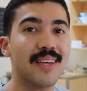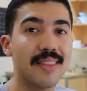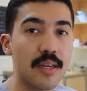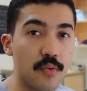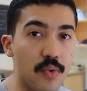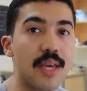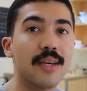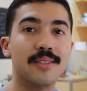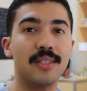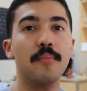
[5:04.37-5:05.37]
and then
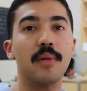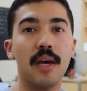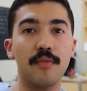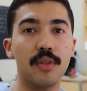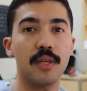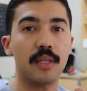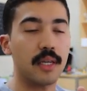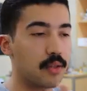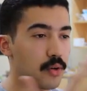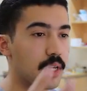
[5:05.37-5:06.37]
reassemble everything
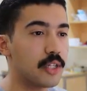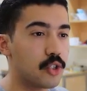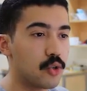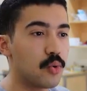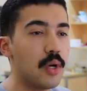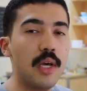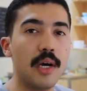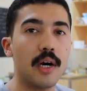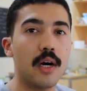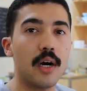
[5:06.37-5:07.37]
together into
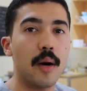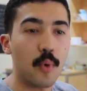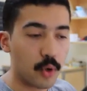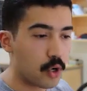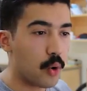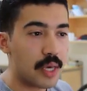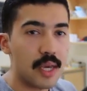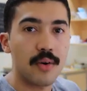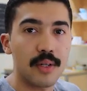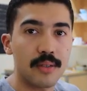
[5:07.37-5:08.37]
a more
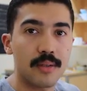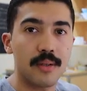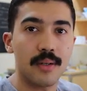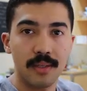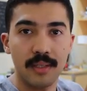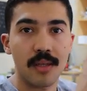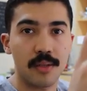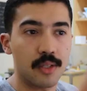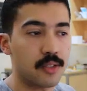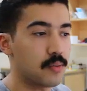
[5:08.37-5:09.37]
coherent
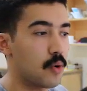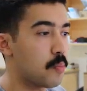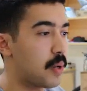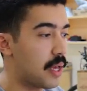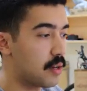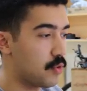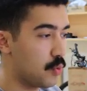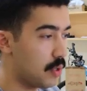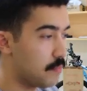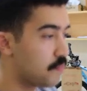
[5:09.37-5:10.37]
synthesis or plan, if
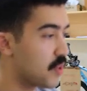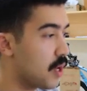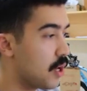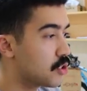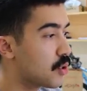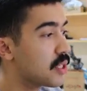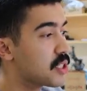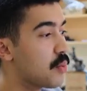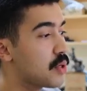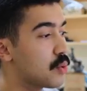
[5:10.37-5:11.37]
you will. So
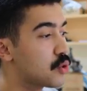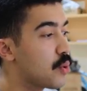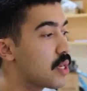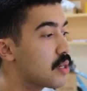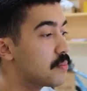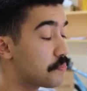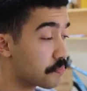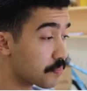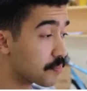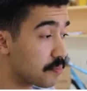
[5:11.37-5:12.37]
that's how we do it. So we can
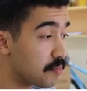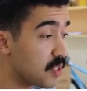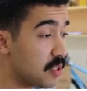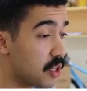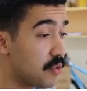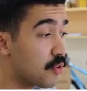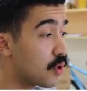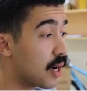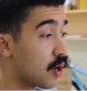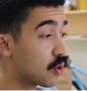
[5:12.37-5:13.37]

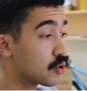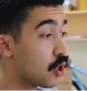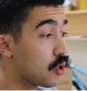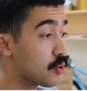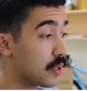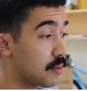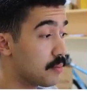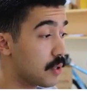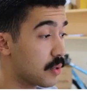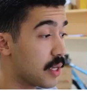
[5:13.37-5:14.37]
convert our toluene,
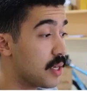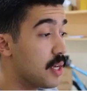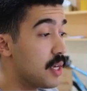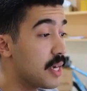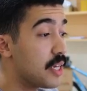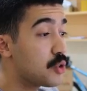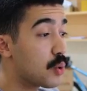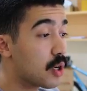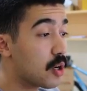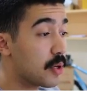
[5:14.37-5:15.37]
okay,
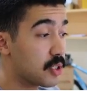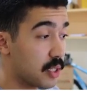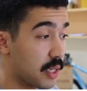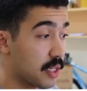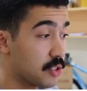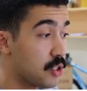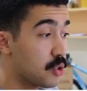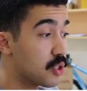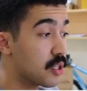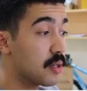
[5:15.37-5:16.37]
into a carboxylic acid
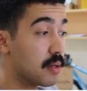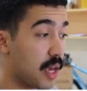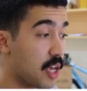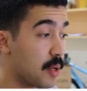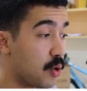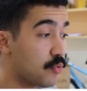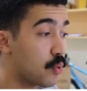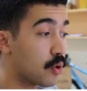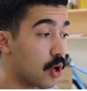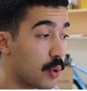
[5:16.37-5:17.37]
using
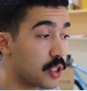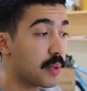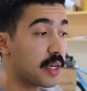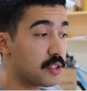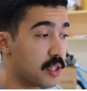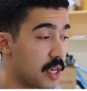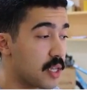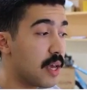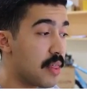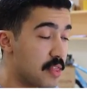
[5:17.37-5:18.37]
KMnO4, OH minus
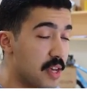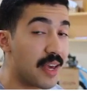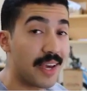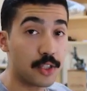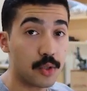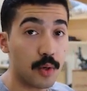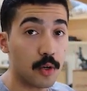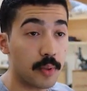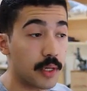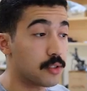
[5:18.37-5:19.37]
heat, and then
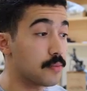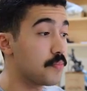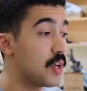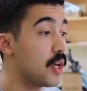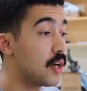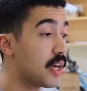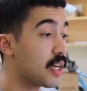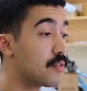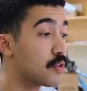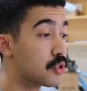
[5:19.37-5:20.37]
H3O plus.
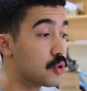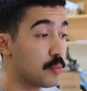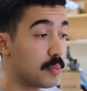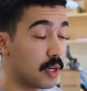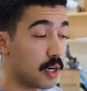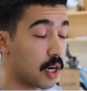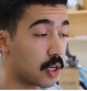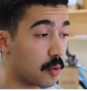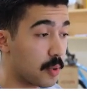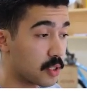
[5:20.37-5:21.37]
That converts it to
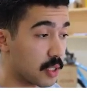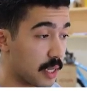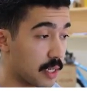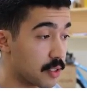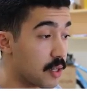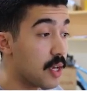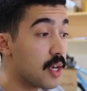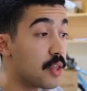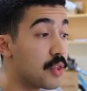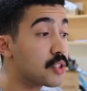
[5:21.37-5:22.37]
a carboxylic acid.
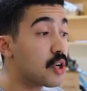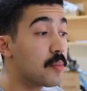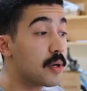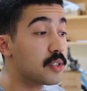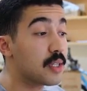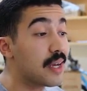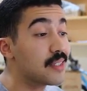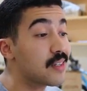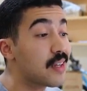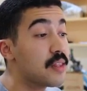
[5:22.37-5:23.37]
This carboxylic
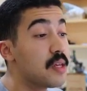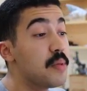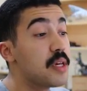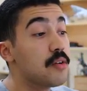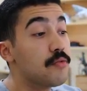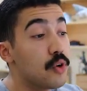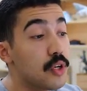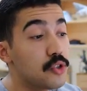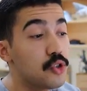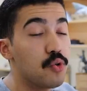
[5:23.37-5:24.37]
acid can then be
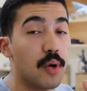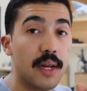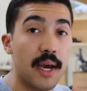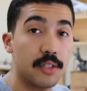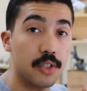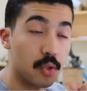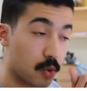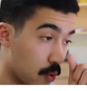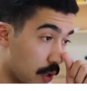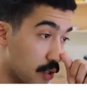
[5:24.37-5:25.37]
converted to an acyl
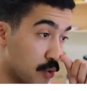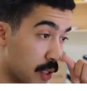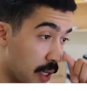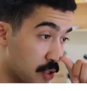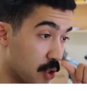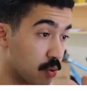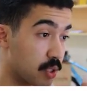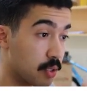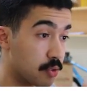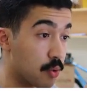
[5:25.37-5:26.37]
chloride using
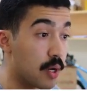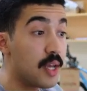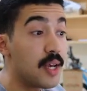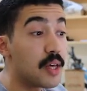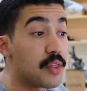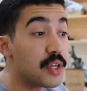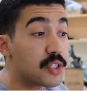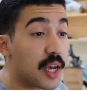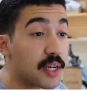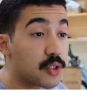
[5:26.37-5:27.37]
SOCl2.
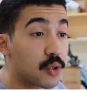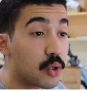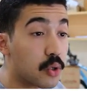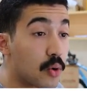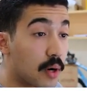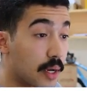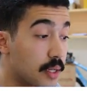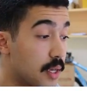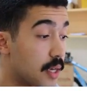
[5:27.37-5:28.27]
This acyl chloride